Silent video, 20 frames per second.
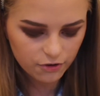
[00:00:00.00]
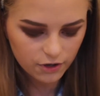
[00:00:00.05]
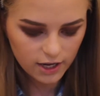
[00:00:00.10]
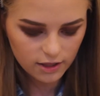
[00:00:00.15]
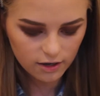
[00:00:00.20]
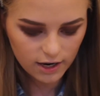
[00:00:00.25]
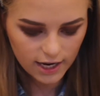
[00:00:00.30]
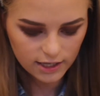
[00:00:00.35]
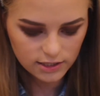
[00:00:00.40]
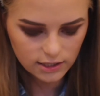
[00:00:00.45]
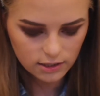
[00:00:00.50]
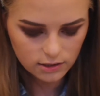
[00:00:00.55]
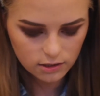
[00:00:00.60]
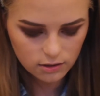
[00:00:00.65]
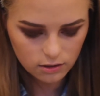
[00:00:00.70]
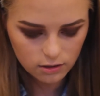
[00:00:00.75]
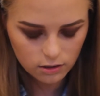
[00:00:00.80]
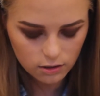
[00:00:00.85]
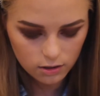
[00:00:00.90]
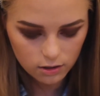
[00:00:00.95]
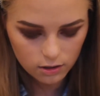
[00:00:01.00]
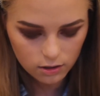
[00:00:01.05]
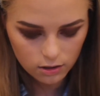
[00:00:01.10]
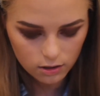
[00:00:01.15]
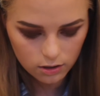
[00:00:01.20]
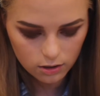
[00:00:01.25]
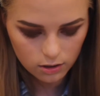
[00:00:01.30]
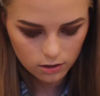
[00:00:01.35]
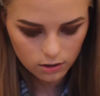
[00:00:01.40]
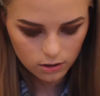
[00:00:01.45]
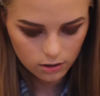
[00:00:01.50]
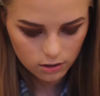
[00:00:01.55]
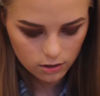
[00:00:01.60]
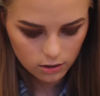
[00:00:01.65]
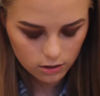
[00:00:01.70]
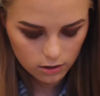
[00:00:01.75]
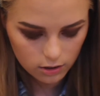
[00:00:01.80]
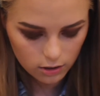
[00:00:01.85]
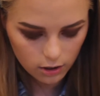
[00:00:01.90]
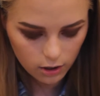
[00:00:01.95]
And they looked horrified
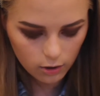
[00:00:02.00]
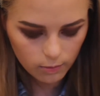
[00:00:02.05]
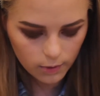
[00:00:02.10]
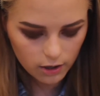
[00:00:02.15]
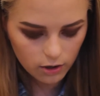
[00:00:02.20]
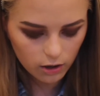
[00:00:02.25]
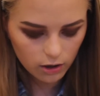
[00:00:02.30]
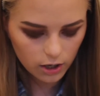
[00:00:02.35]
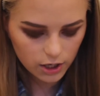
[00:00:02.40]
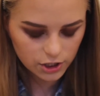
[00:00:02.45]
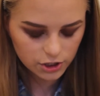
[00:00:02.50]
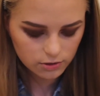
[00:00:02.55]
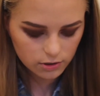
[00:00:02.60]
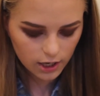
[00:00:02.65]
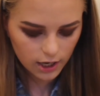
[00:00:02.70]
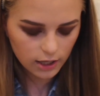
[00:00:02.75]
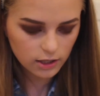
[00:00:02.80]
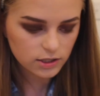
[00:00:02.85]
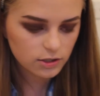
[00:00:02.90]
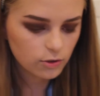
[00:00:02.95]
and surprised,